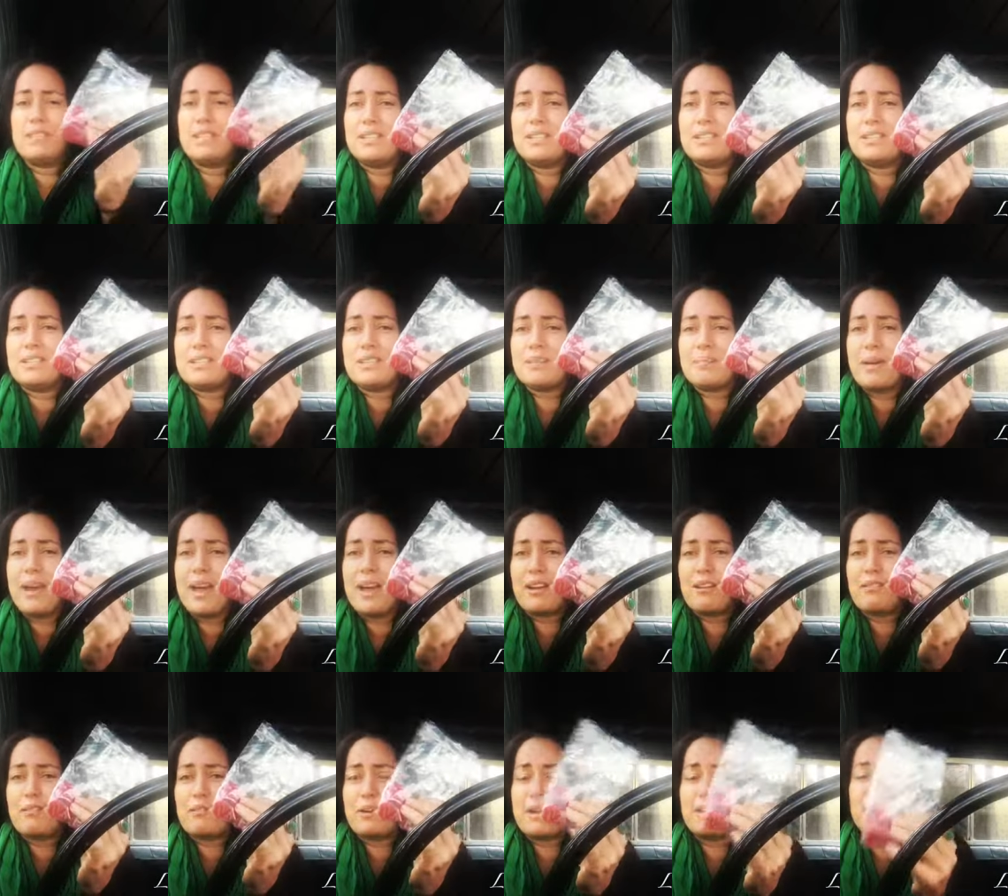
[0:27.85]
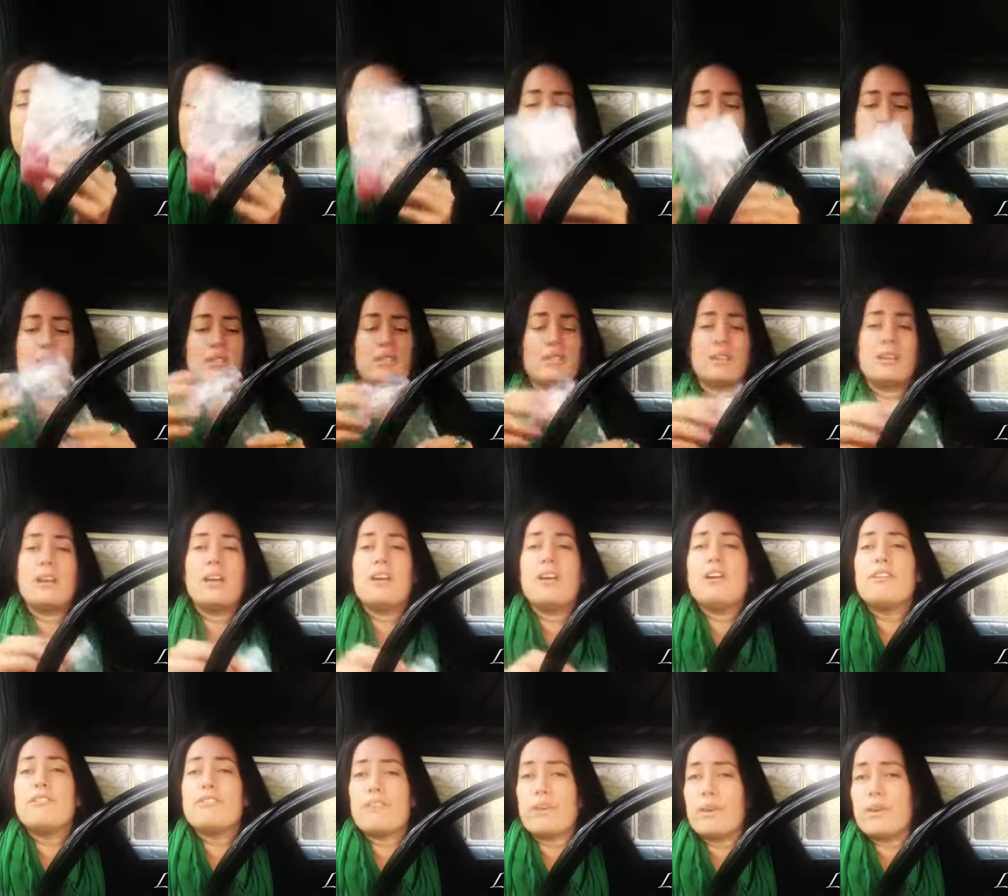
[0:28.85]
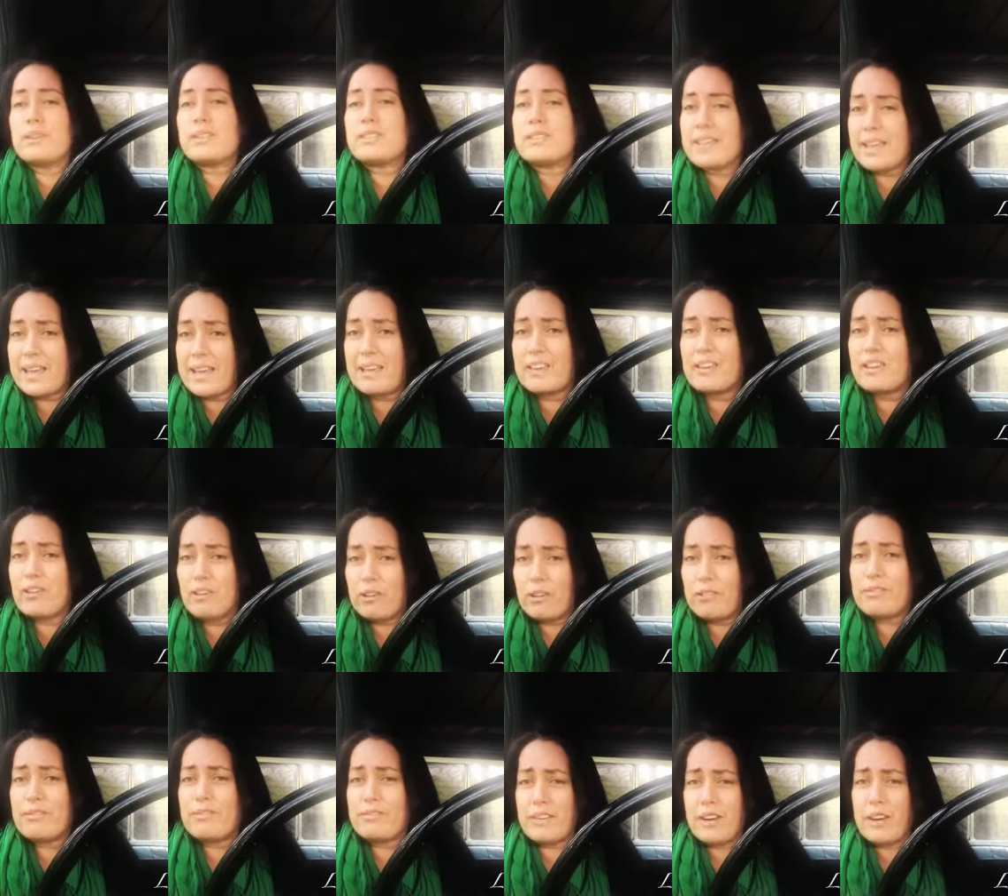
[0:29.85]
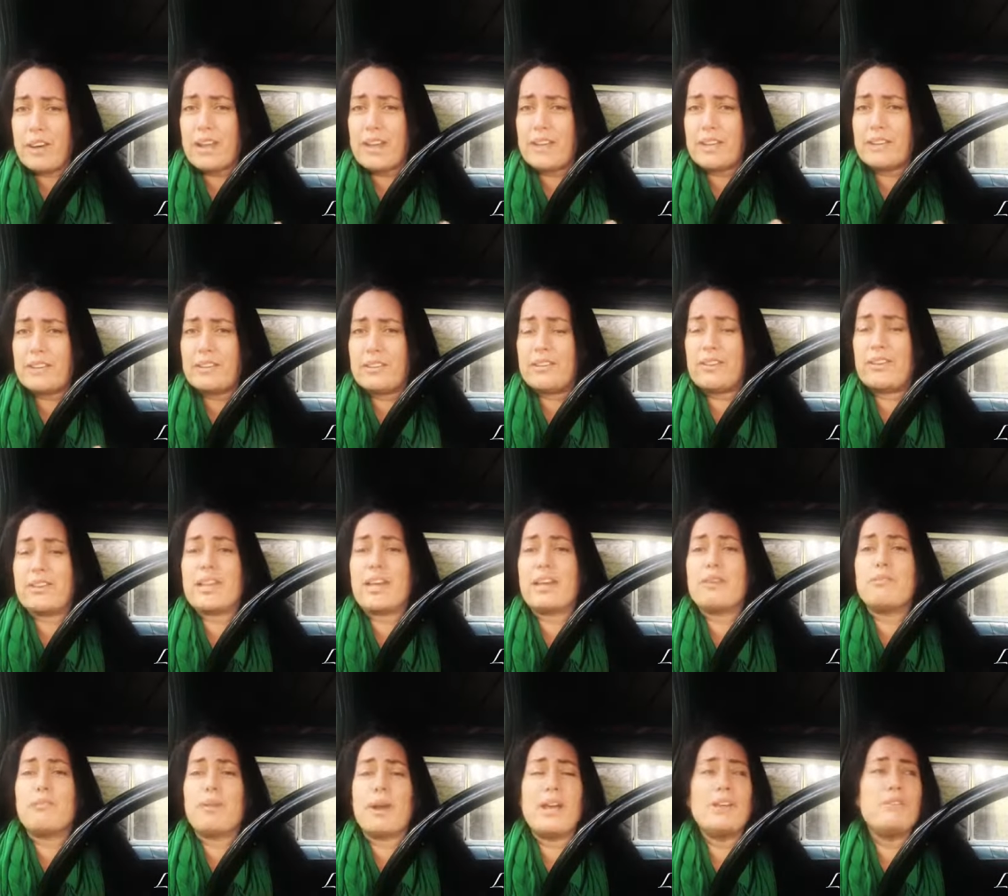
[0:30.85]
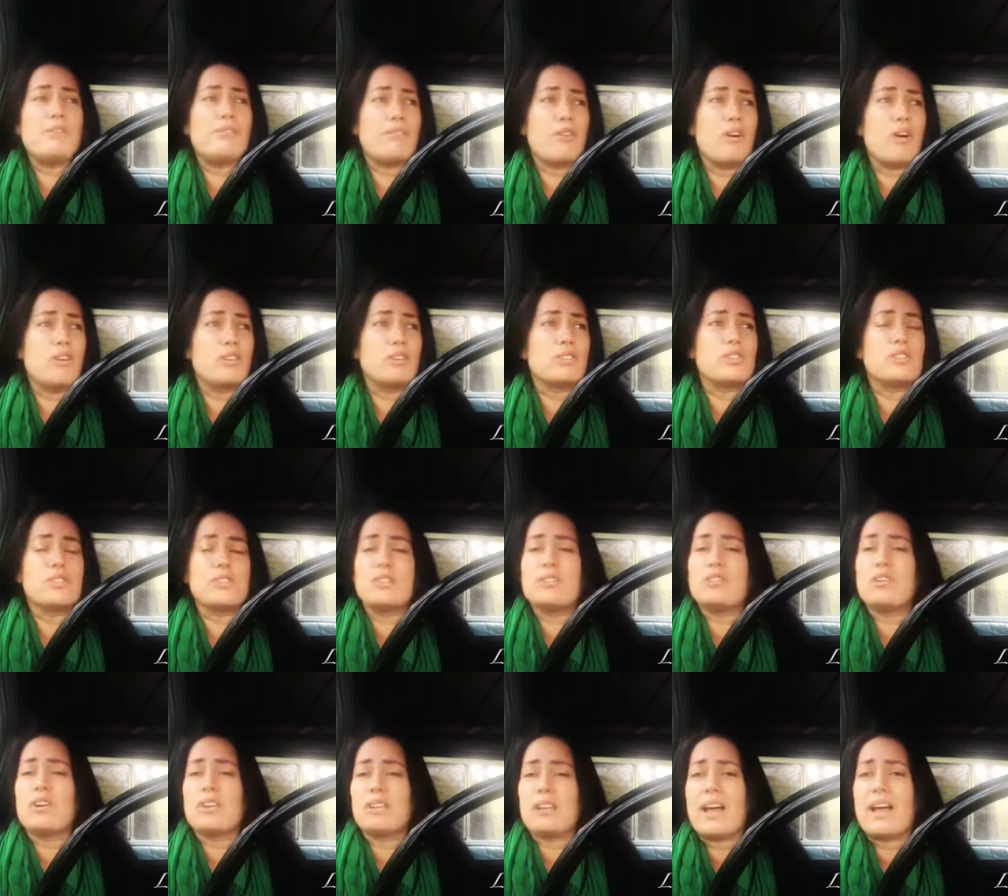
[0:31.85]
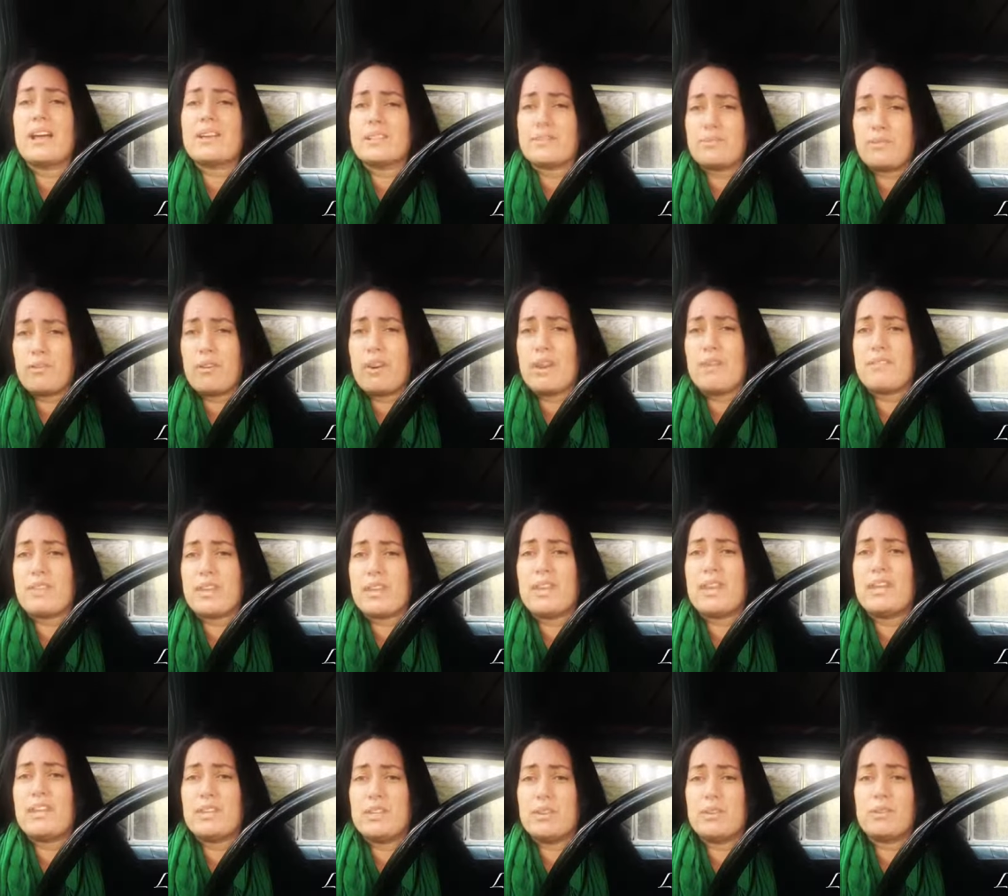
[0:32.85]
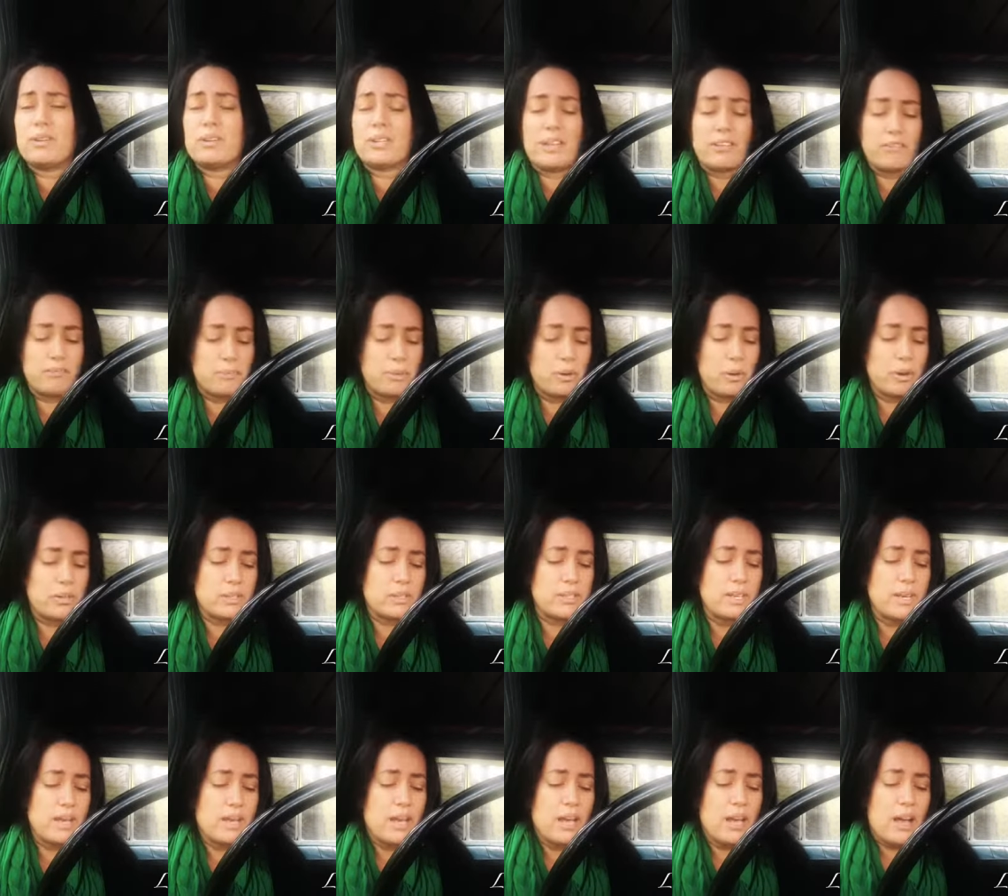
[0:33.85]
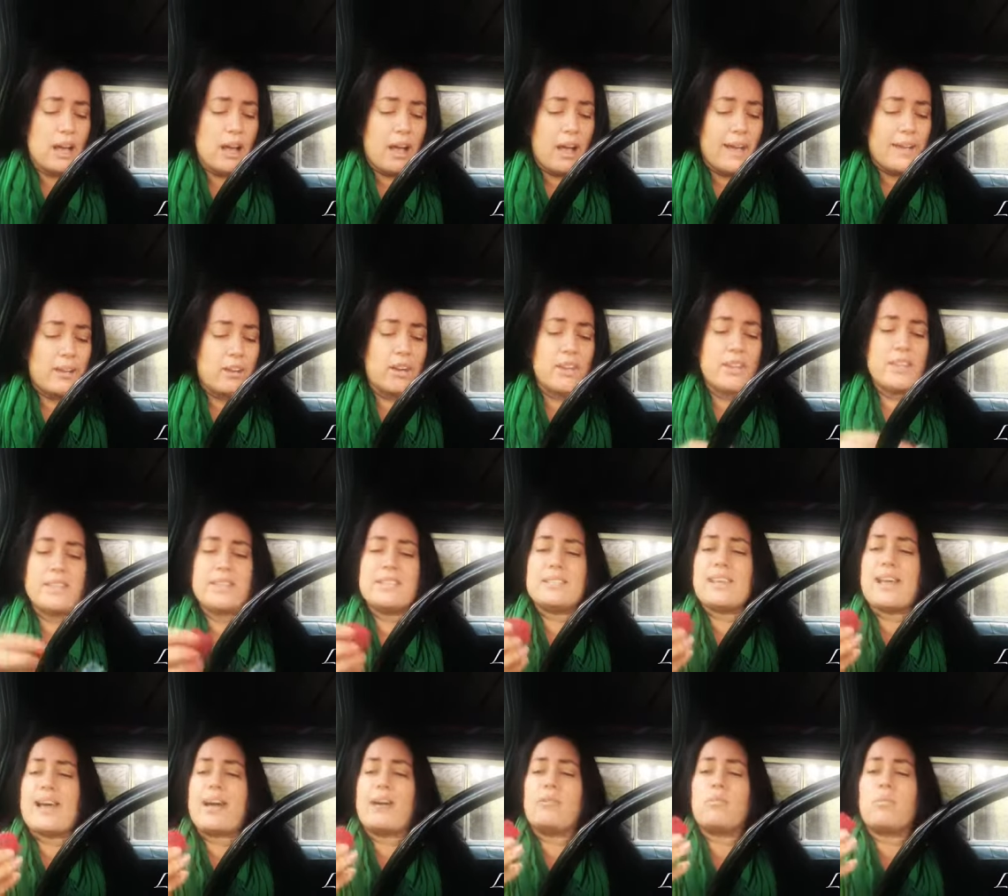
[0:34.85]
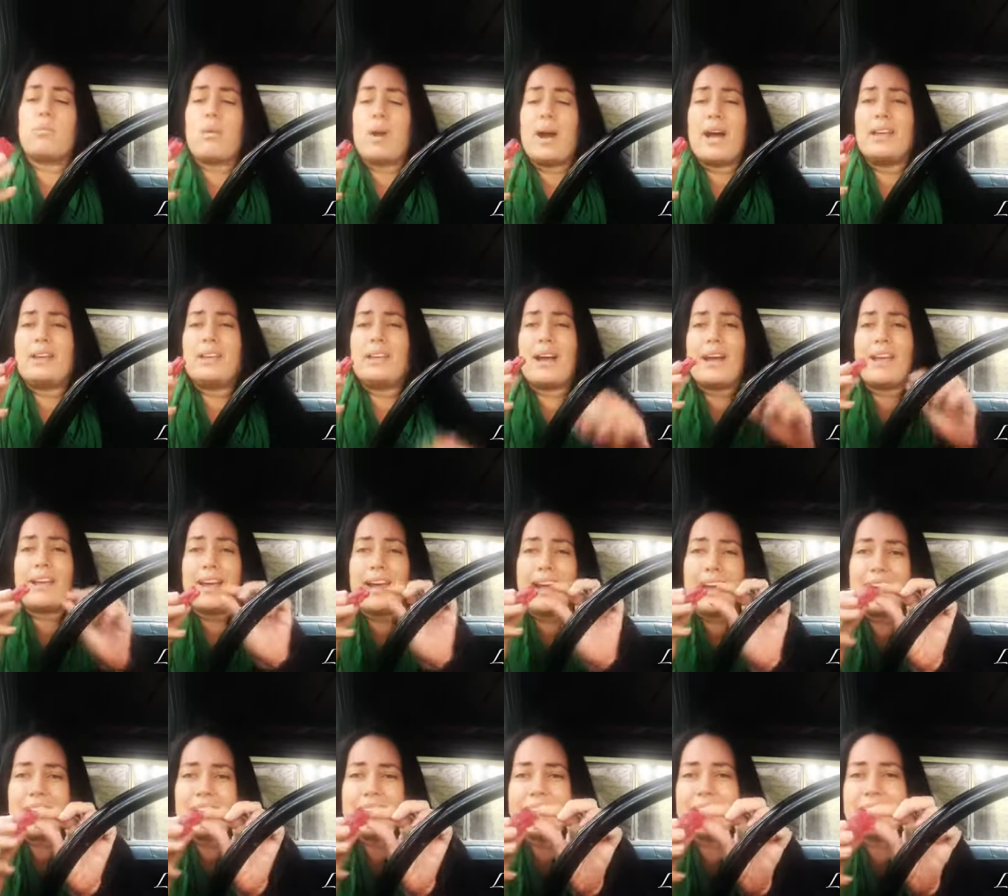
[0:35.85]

this is the bag of red frogs. Folks, they are not fine. Okay, red frogs do not last forever in your glove box. I got these out. One, I can't